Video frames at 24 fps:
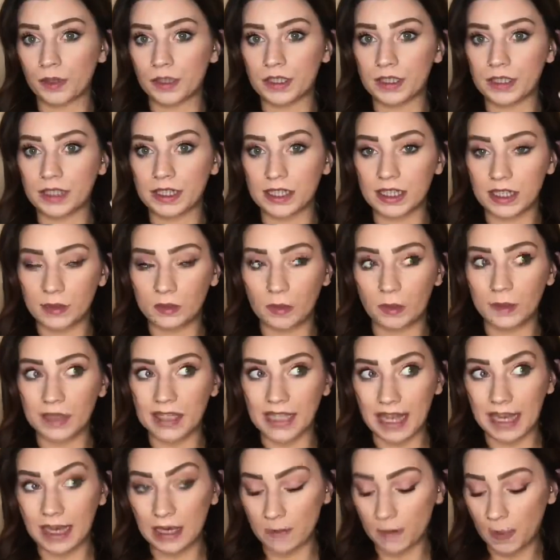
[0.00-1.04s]
This one was
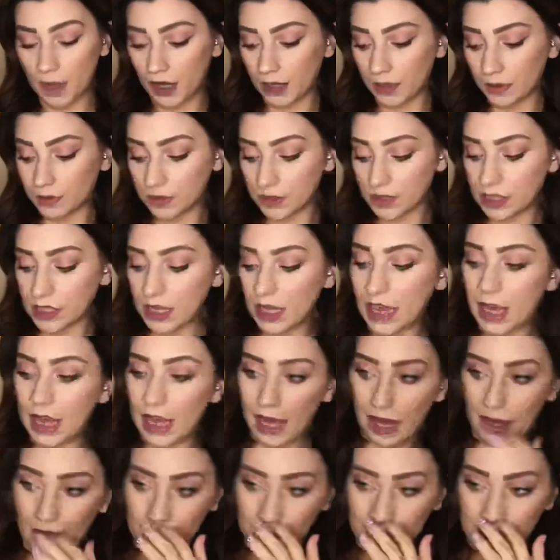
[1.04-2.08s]
£8
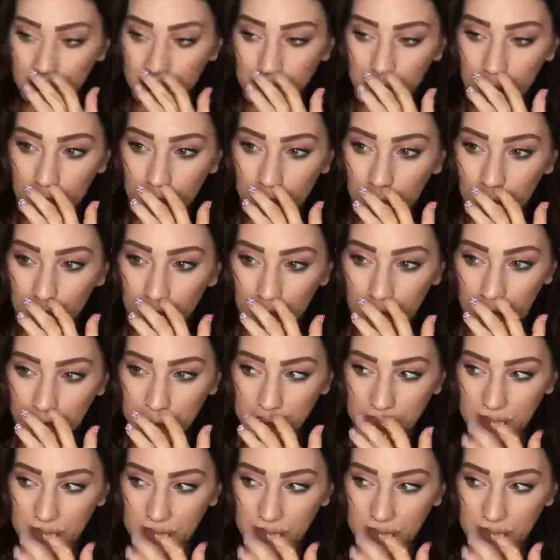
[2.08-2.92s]
and this one was,